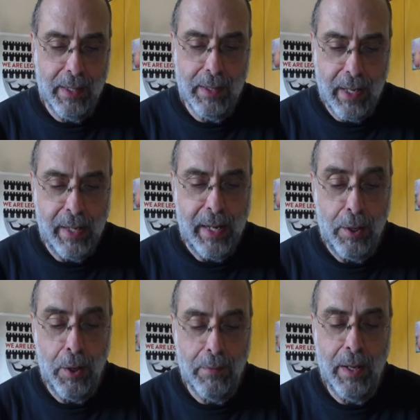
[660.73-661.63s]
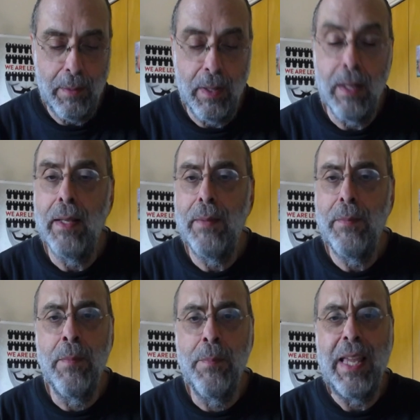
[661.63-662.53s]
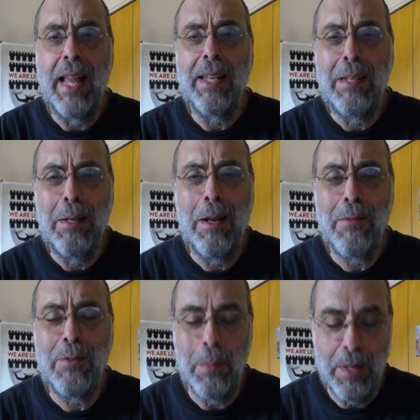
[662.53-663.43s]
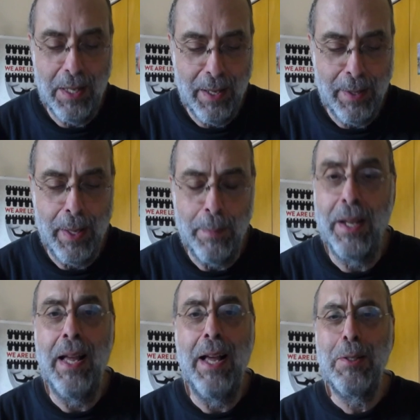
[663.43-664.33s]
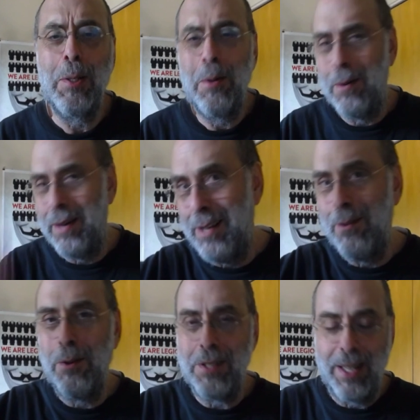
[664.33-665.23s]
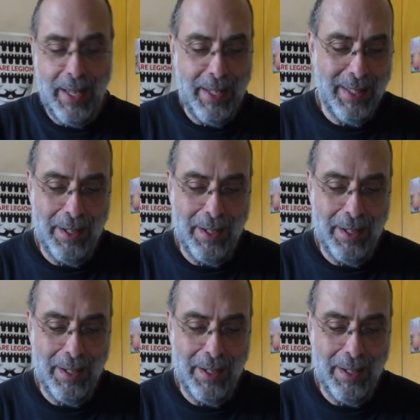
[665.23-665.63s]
I don't know if I'm talented enough to be a Picasso or of those guys.